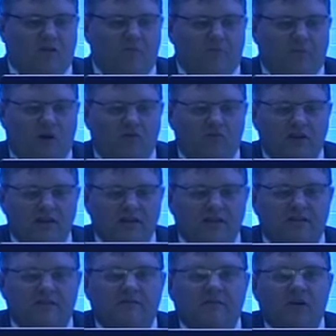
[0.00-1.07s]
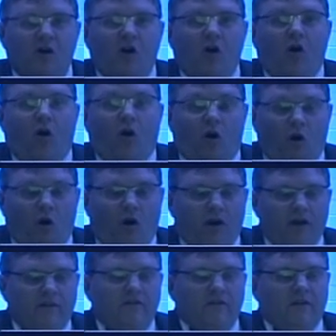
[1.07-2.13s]
components,
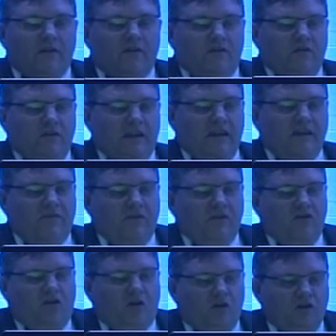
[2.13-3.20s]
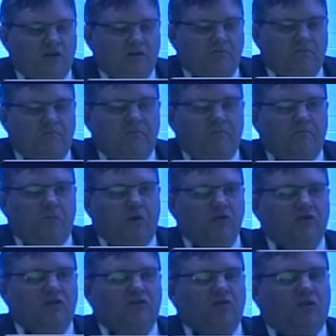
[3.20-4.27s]
or you even could
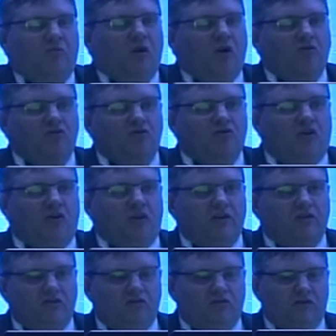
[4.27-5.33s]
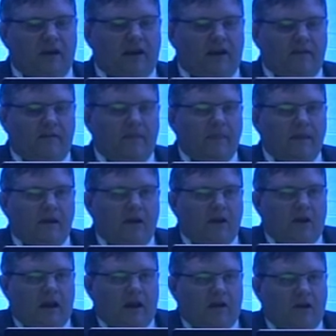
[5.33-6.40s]
put your motor to the
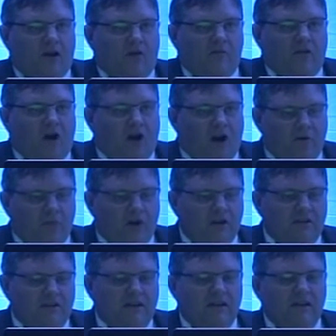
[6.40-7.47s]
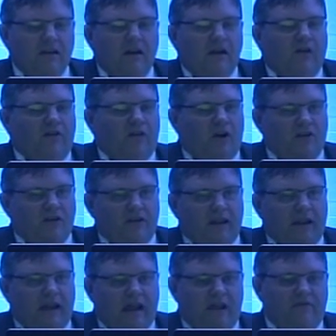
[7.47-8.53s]
car body rather
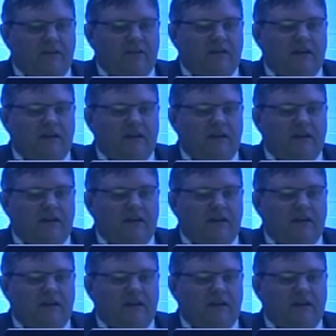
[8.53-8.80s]
than have it